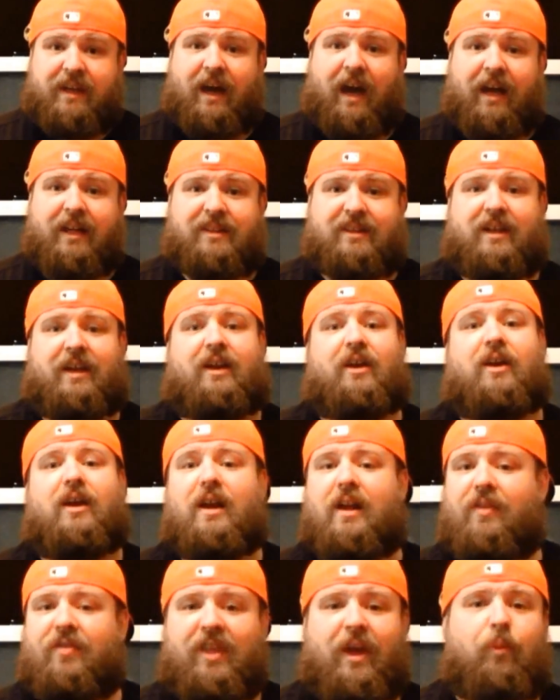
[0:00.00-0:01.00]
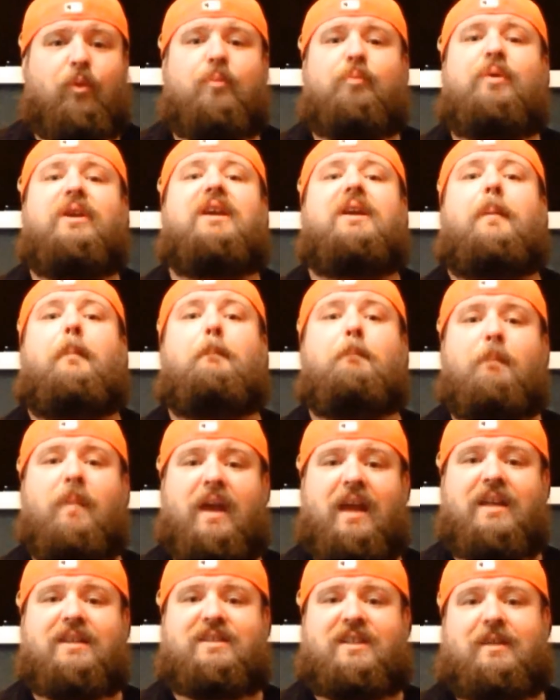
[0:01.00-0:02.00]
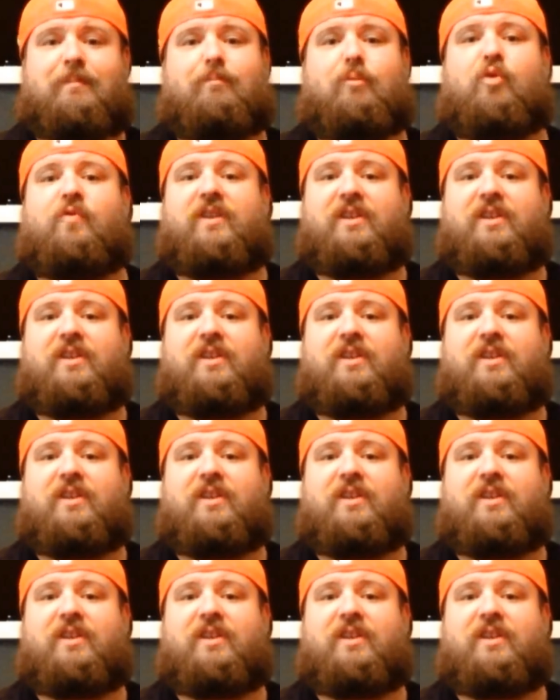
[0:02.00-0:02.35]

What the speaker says: got there. That would be an amazing